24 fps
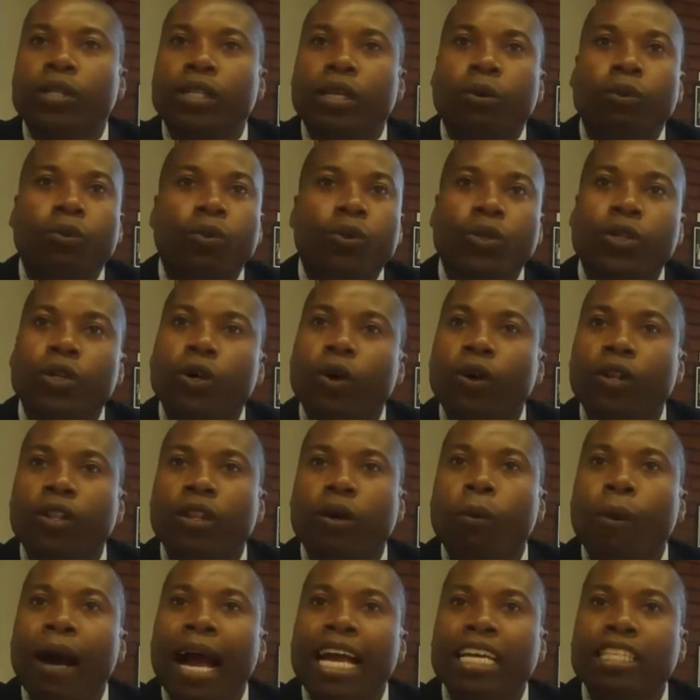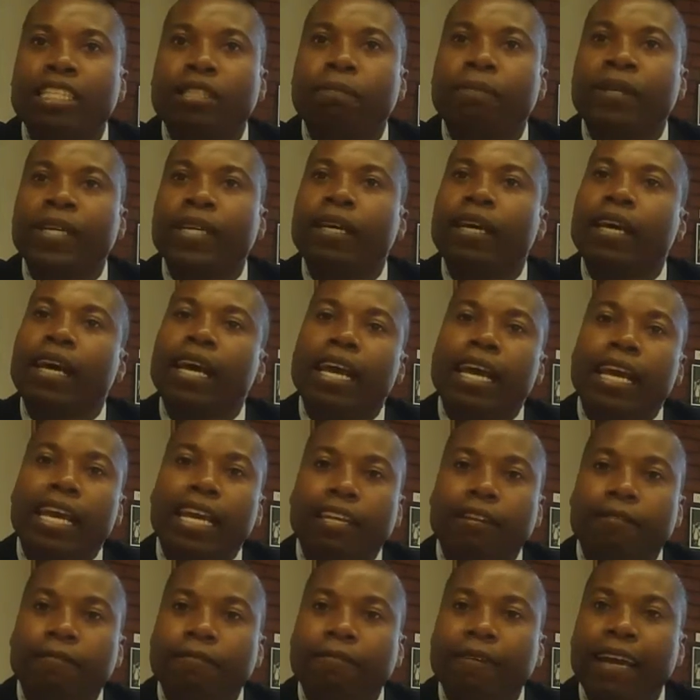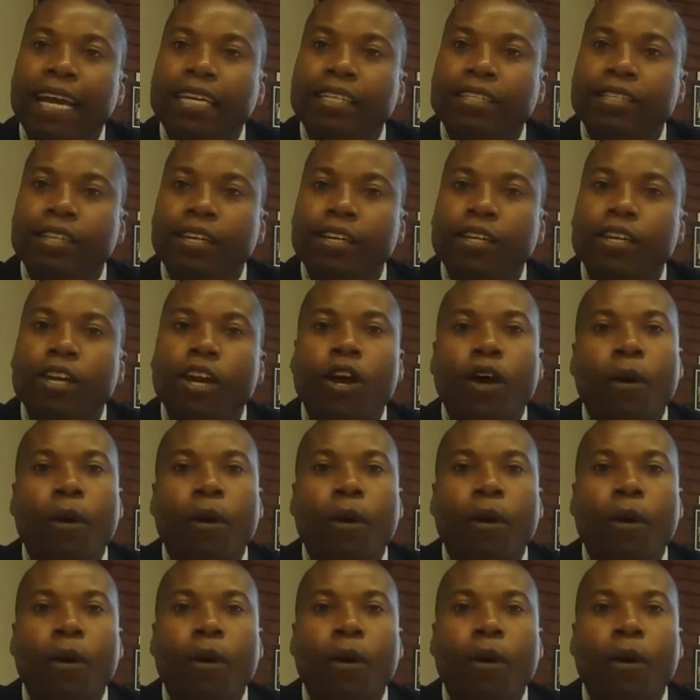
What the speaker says: would otherwise be infected,